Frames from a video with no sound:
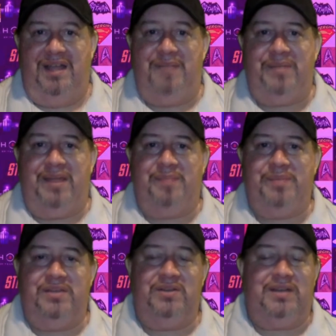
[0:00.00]
I'm Barry
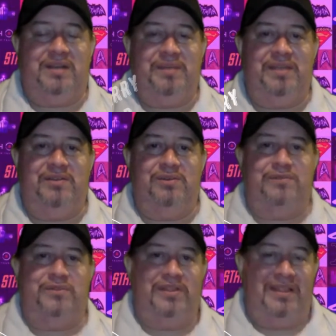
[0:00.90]
P. Cook, and I'm here to
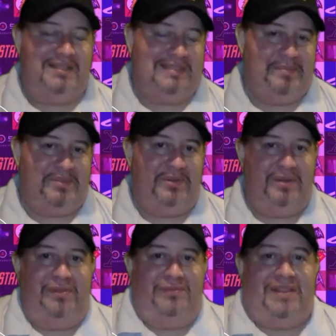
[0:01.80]
review the latest episode
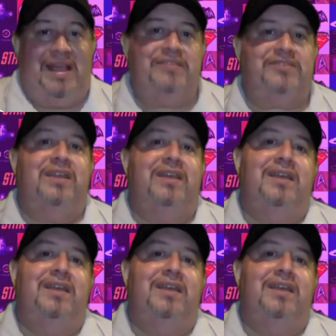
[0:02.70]
of The Flash,